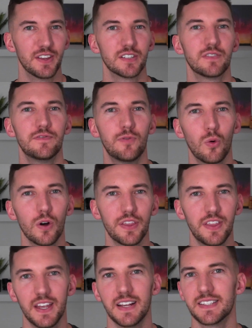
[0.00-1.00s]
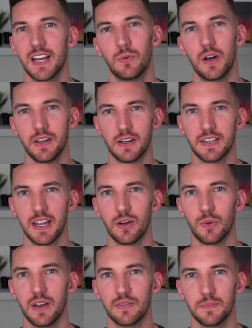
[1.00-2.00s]
there's four things that I want you to take
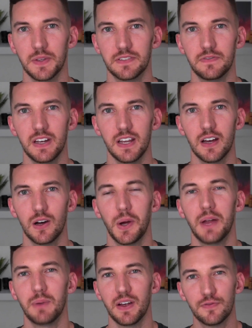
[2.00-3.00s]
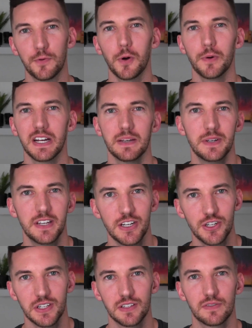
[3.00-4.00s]
away from this video and my four
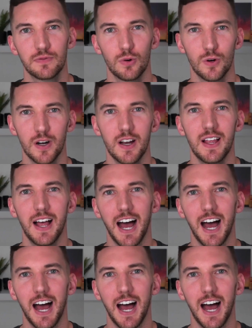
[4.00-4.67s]
recommendations for